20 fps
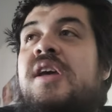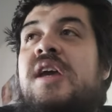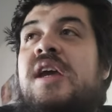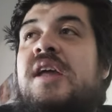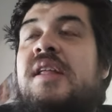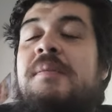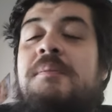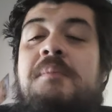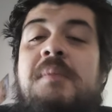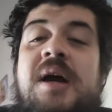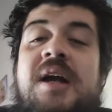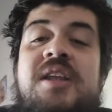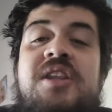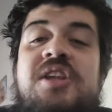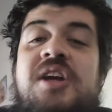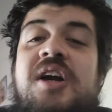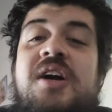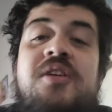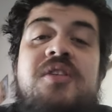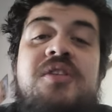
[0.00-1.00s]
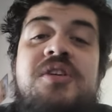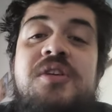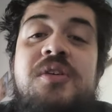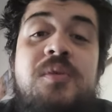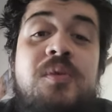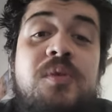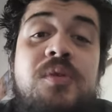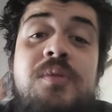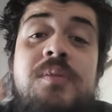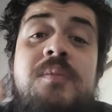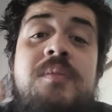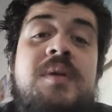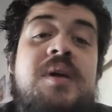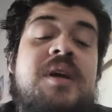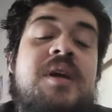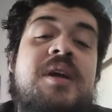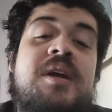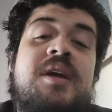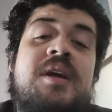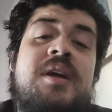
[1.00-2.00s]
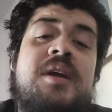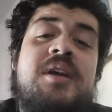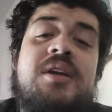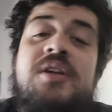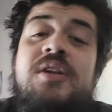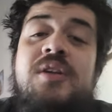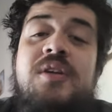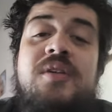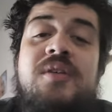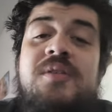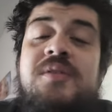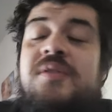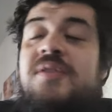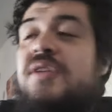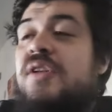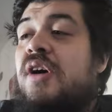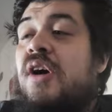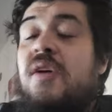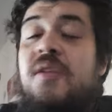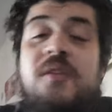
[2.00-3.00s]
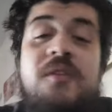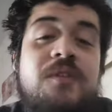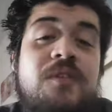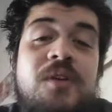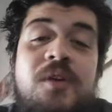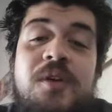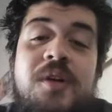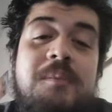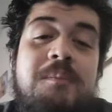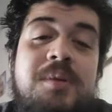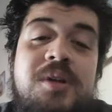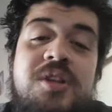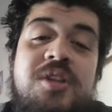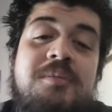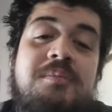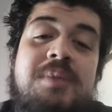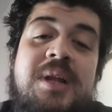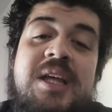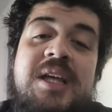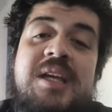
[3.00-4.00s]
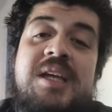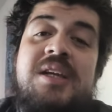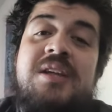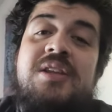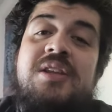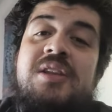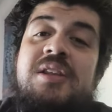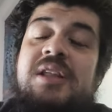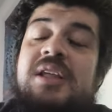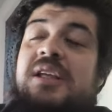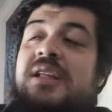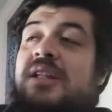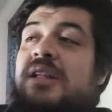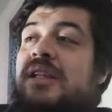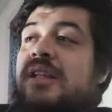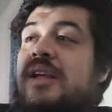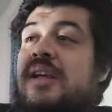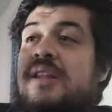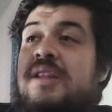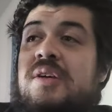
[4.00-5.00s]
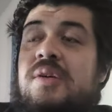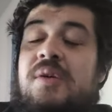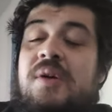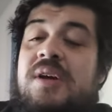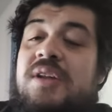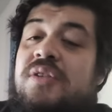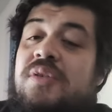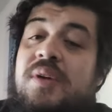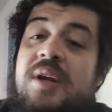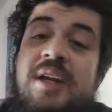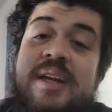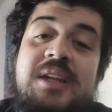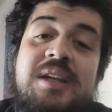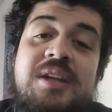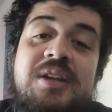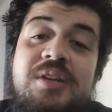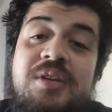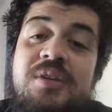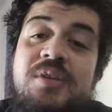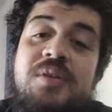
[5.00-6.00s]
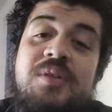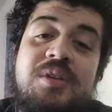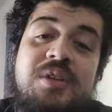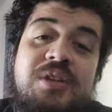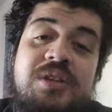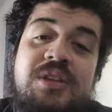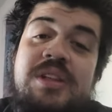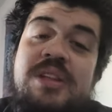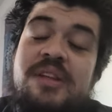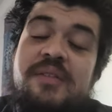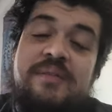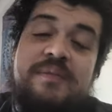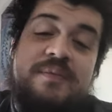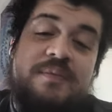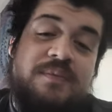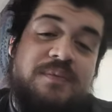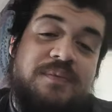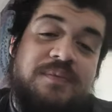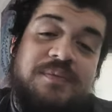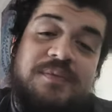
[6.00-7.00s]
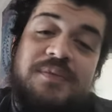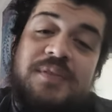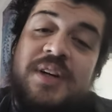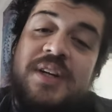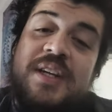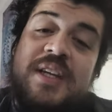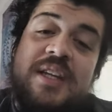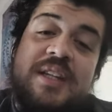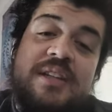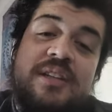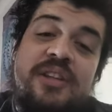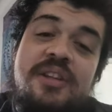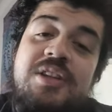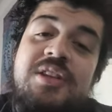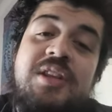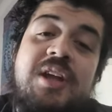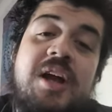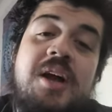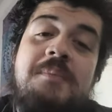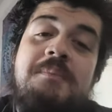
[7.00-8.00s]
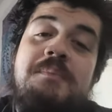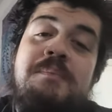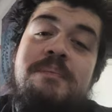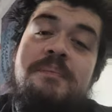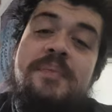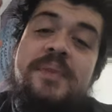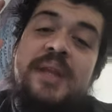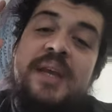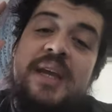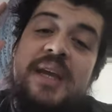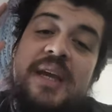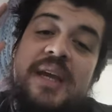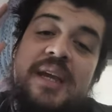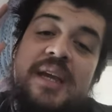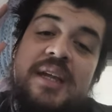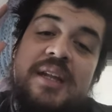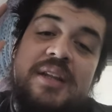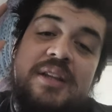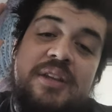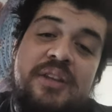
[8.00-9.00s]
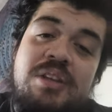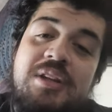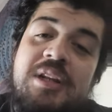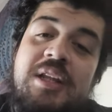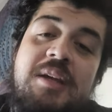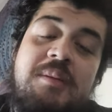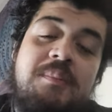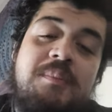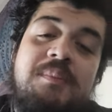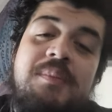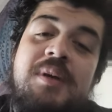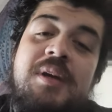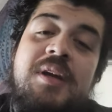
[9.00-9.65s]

in my childhood room you know, on the floor on a bunch of blankets. And then I said, well, oh, that's what I need to do is need to fucking stop and sleep.